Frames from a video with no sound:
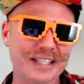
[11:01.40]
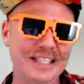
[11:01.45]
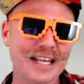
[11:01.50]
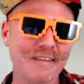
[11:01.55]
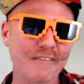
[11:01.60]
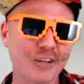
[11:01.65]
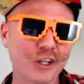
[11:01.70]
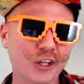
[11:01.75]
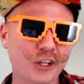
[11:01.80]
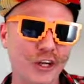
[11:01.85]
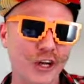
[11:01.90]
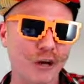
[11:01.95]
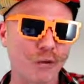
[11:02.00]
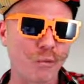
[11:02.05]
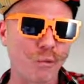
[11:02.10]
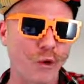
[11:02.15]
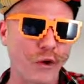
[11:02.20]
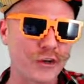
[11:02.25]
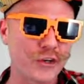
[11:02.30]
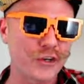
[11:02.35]
have a look at
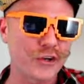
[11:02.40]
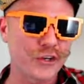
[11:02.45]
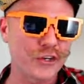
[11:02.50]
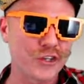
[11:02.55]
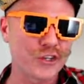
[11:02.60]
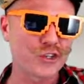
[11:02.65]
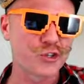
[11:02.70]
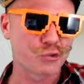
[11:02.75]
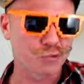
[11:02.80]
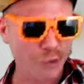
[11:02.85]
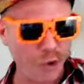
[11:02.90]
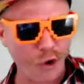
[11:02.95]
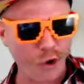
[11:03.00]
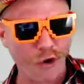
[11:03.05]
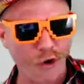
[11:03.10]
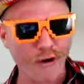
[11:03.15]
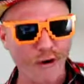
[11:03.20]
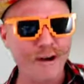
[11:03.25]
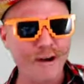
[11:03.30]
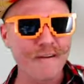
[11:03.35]
what you can
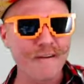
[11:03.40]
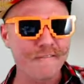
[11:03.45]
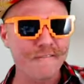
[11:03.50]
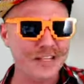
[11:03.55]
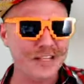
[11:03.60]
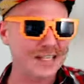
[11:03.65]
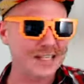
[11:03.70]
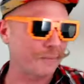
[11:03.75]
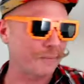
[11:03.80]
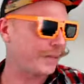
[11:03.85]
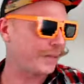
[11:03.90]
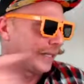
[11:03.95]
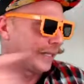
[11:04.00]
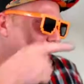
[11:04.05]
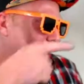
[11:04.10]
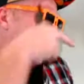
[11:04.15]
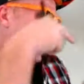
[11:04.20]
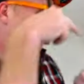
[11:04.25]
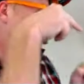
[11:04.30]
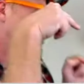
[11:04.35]
draw for something
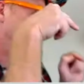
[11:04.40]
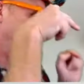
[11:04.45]
like